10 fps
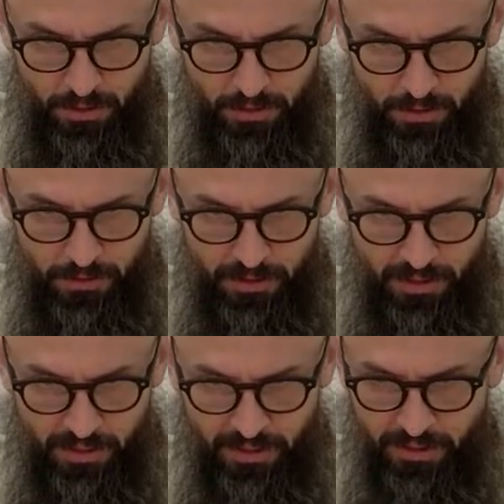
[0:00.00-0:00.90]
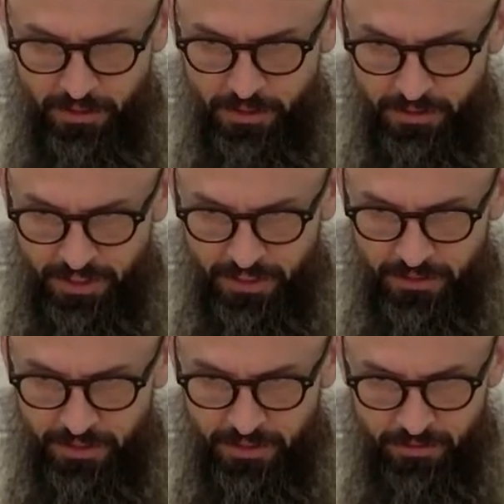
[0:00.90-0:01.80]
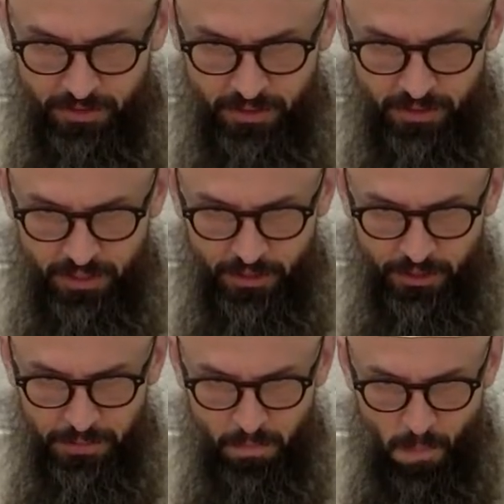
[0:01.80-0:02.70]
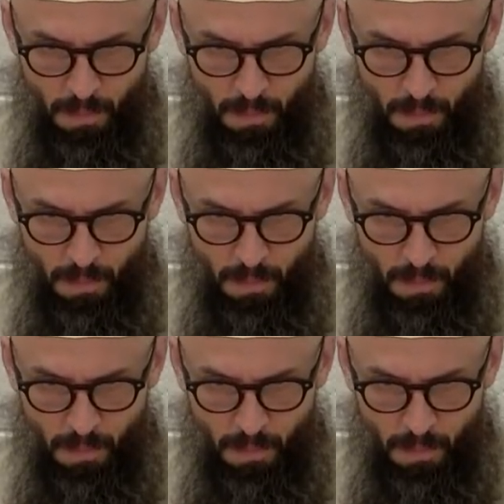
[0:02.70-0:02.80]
here at the end, the tail end of this section,